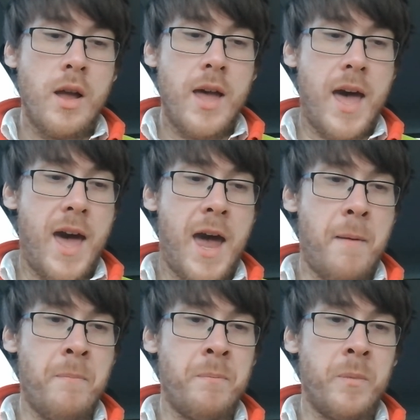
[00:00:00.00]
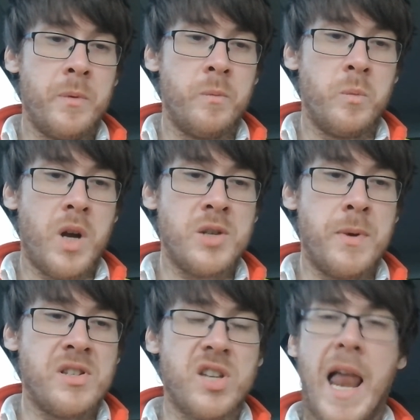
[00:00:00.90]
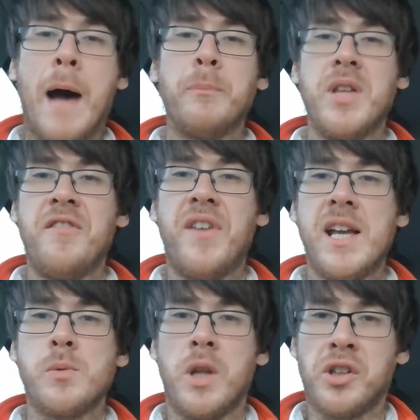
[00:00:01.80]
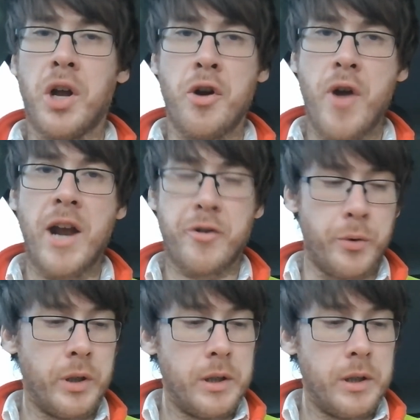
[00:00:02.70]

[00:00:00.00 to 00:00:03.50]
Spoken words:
has been slapped in the face with a ton of retro.